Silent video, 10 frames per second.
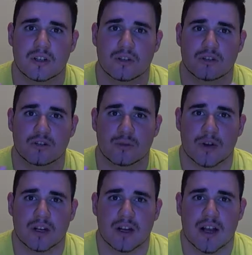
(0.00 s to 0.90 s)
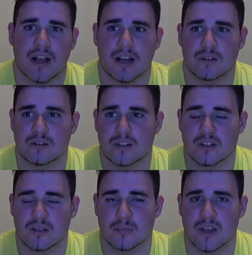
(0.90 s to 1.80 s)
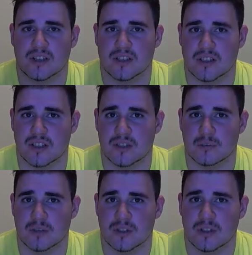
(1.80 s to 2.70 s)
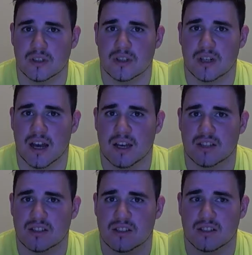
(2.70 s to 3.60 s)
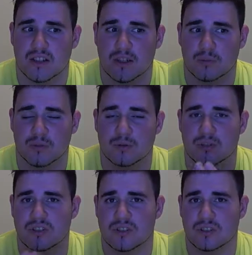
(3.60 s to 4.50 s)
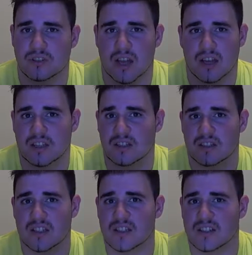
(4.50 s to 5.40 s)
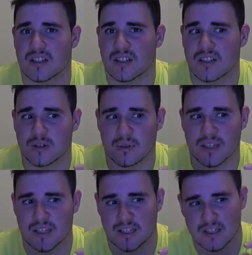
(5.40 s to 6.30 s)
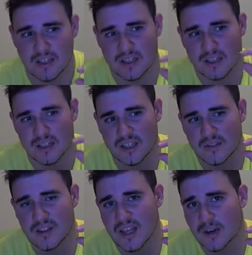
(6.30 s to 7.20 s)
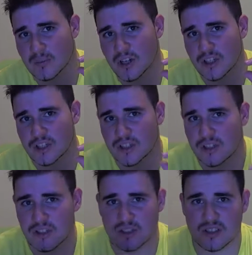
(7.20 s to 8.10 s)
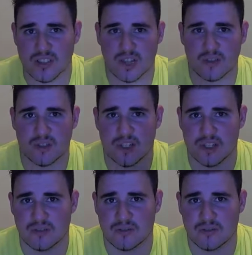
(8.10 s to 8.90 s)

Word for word: No matter how little it may seem, I could still help you at least a little bit. Like, even that much could save your life,